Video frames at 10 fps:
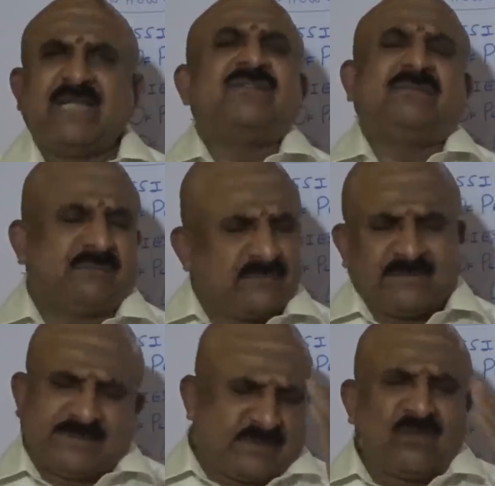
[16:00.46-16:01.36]
As
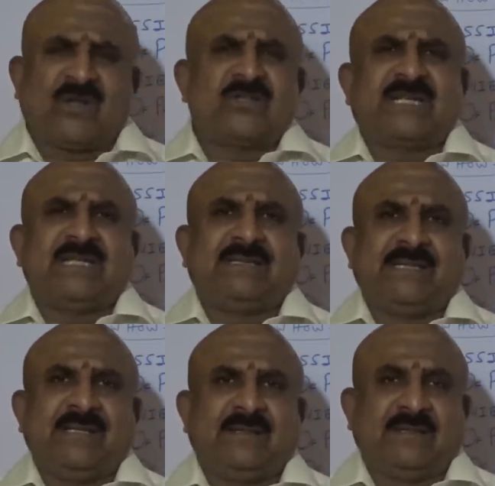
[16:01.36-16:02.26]
logical
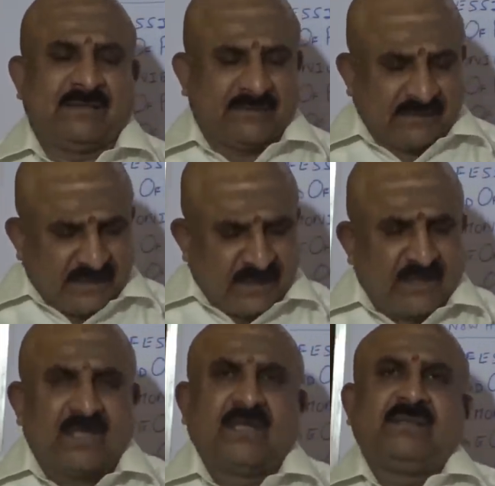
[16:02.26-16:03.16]
thinking,
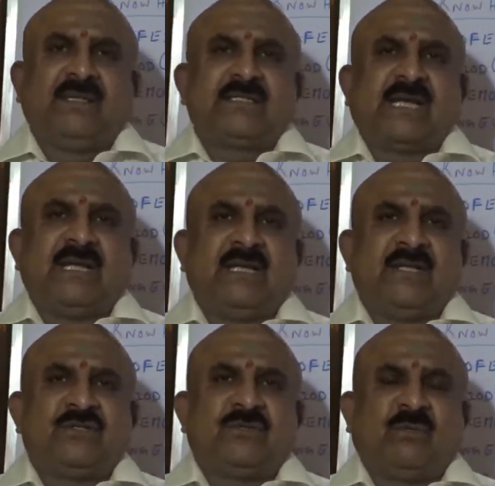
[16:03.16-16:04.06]
the
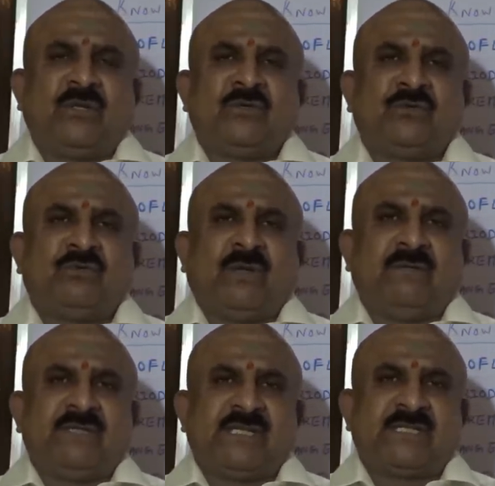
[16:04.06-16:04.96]
child is 1 to
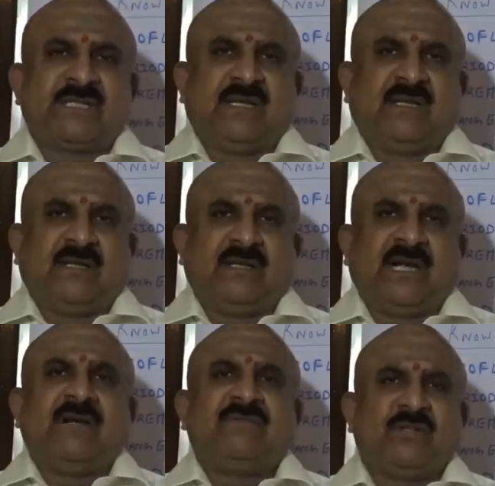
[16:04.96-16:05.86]
12 is a
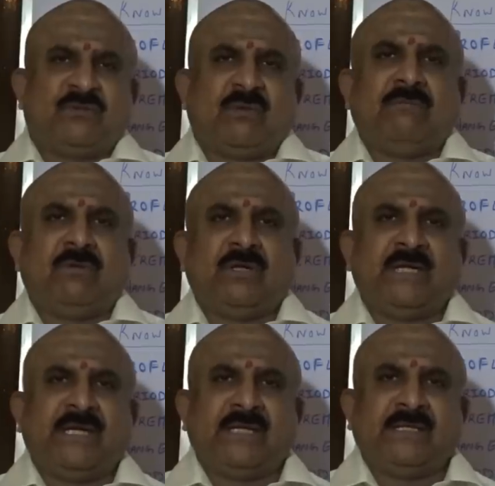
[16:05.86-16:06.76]
child. After 12
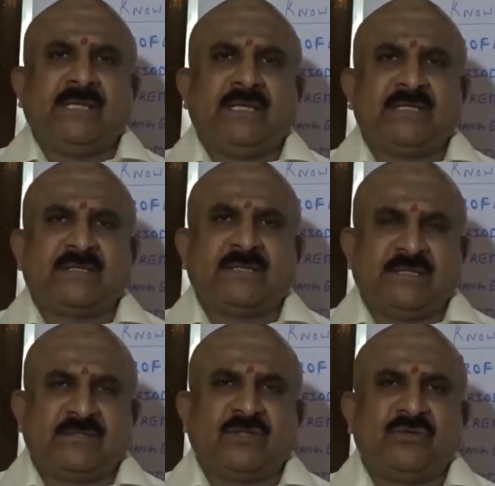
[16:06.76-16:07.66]
only anything he
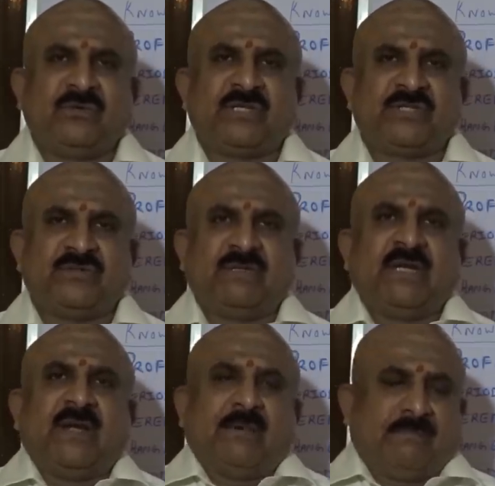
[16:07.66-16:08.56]
is going to
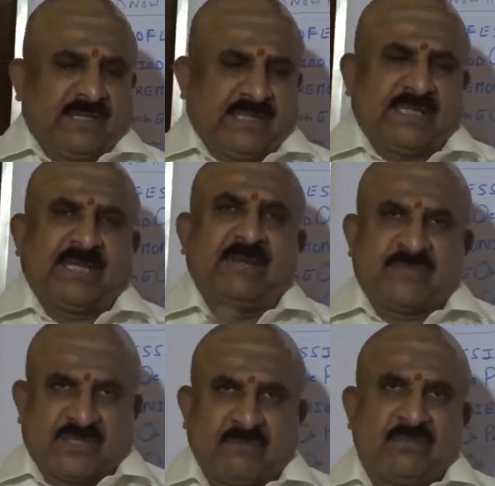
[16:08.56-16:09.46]
achieve. By that
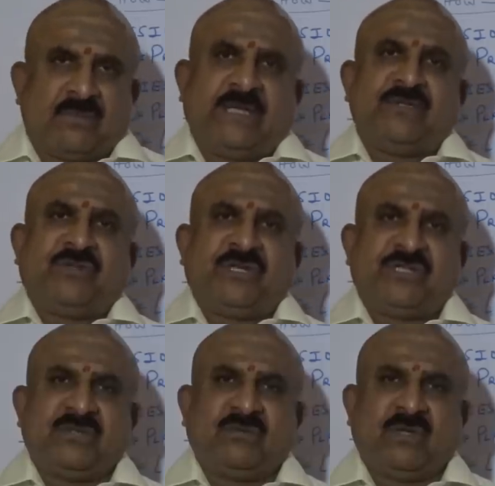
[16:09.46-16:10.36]
time some
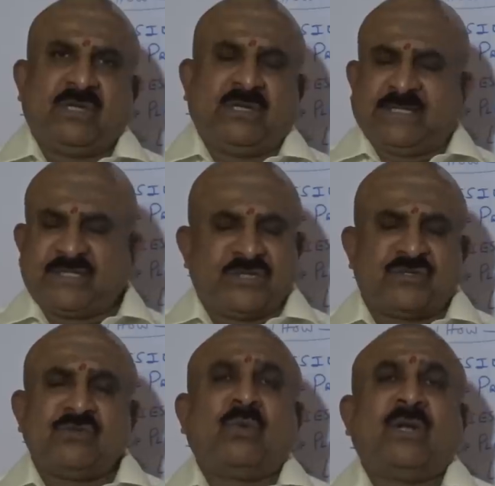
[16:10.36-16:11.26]
education
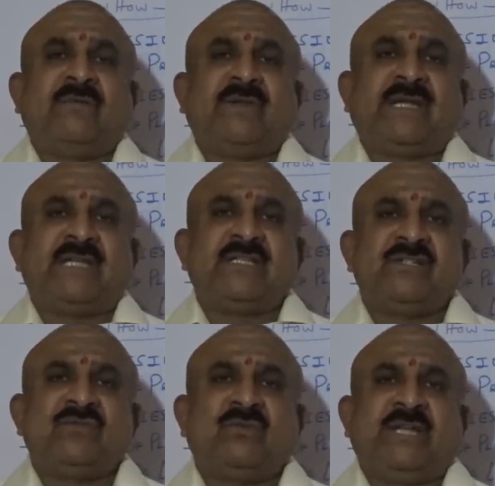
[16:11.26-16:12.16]
qualifications
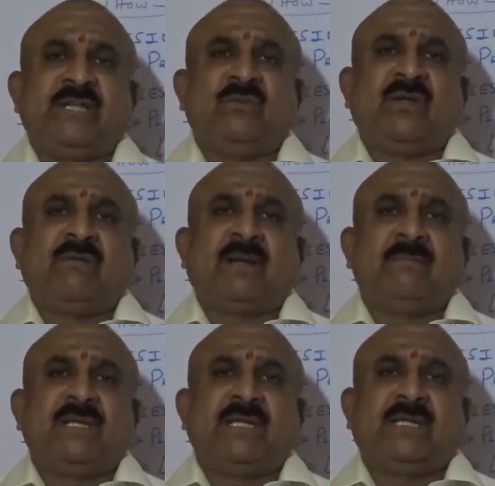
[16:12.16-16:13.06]
he would have
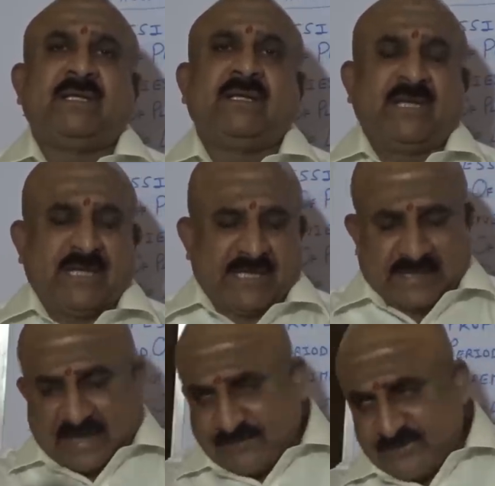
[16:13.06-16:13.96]
completed.
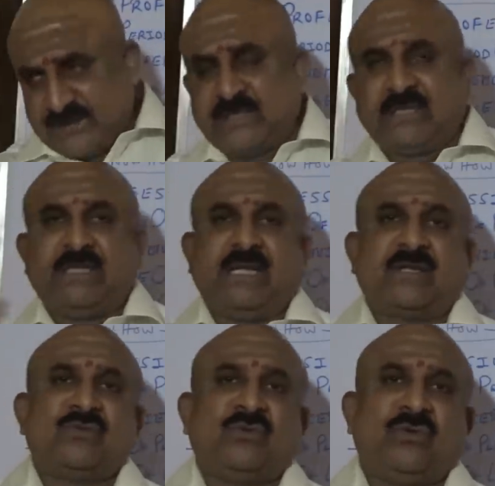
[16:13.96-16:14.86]
And after that, he
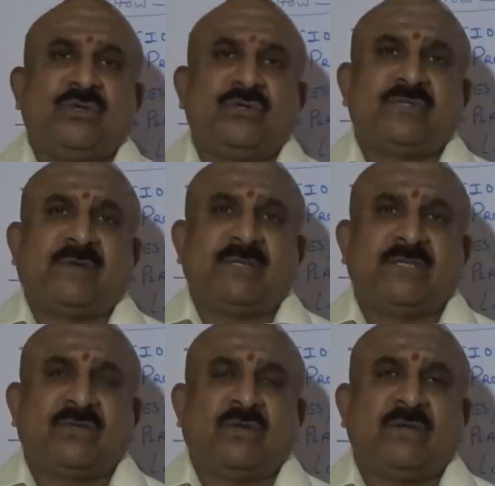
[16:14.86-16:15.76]
has to go into some
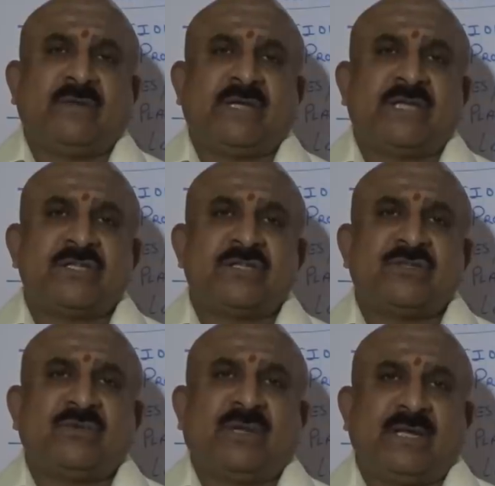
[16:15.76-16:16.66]
other
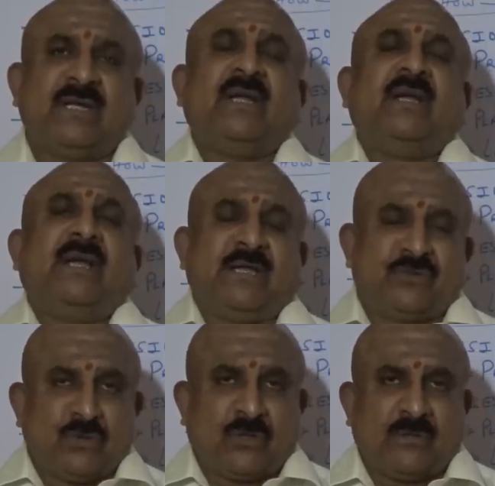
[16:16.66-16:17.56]
qualifications to get
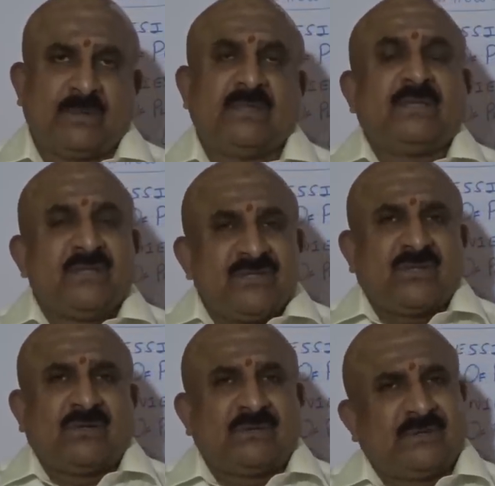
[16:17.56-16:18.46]
a job.
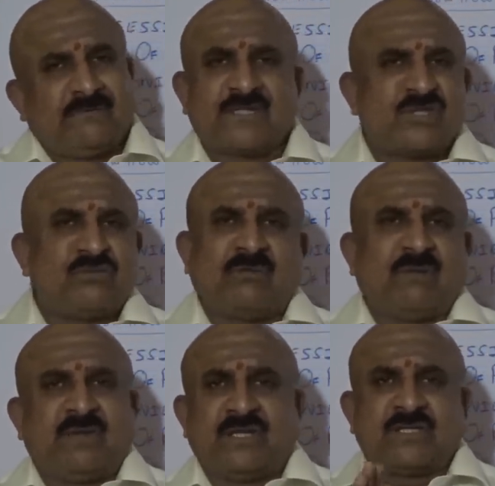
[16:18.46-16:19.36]
So, the first
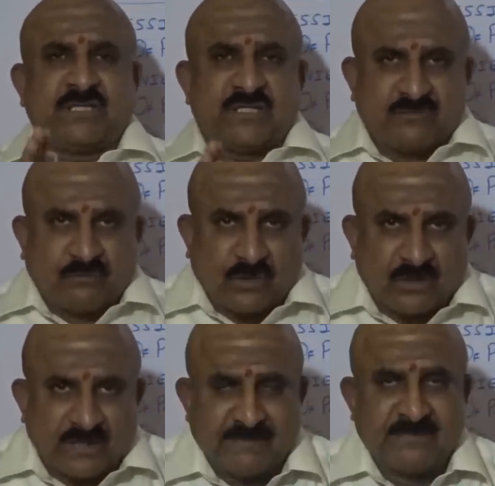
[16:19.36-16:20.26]
12 years is
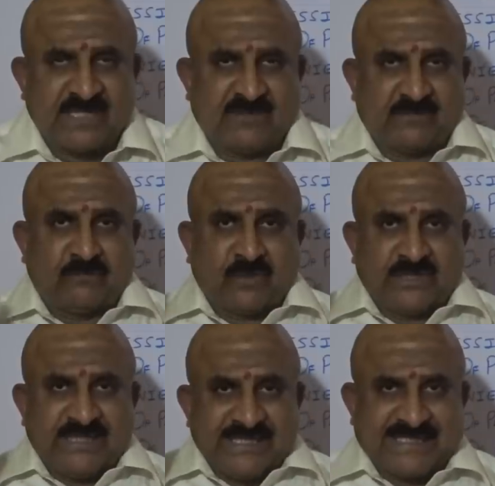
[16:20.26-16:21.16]
for himself,
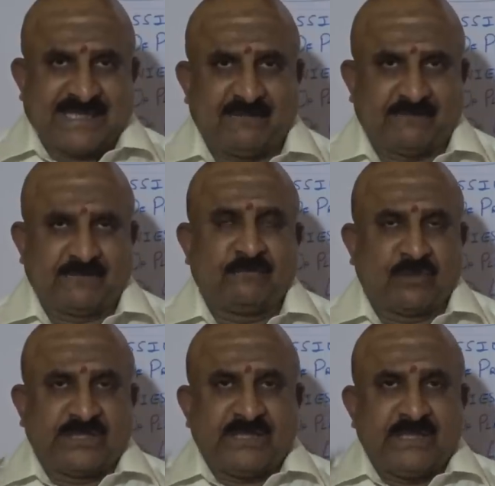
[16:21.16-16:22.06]
for the self,
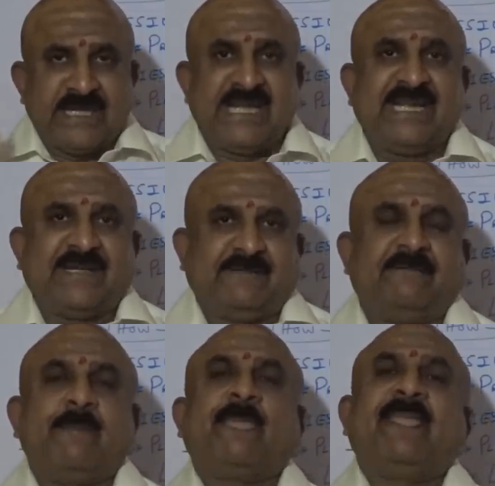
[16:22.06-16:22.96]
for the
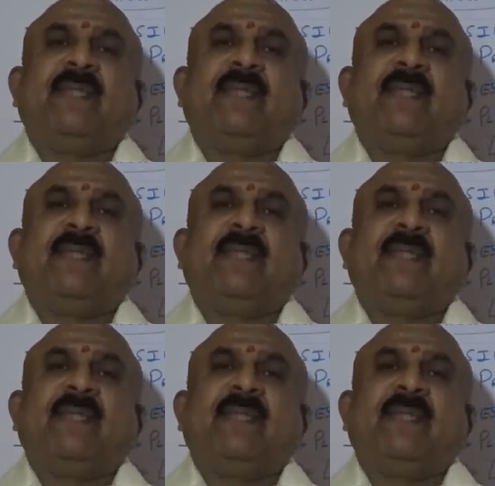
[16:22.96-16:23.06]
native.